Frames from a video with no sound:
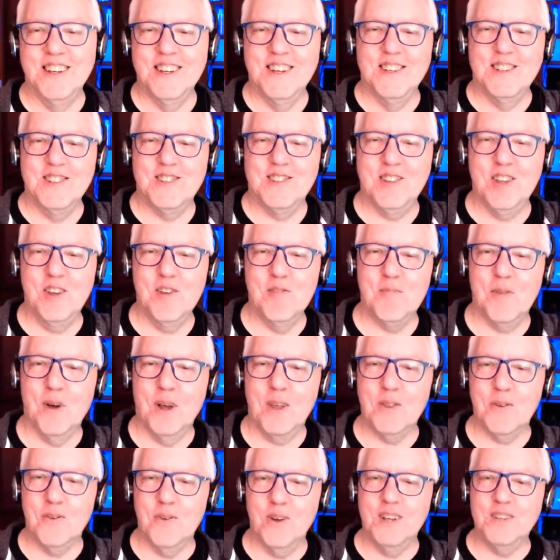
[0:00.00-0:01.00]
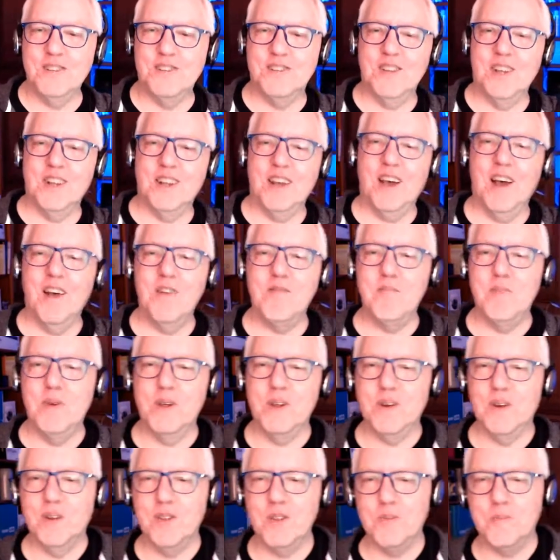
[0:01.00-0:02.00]
Steve, by the way, said, I've
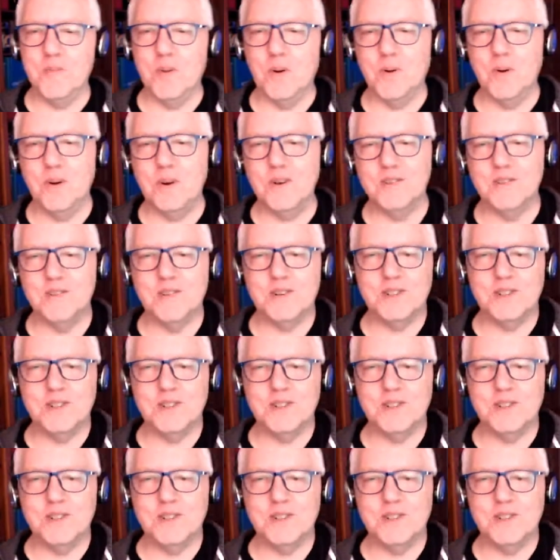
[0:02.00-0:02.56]
been on the board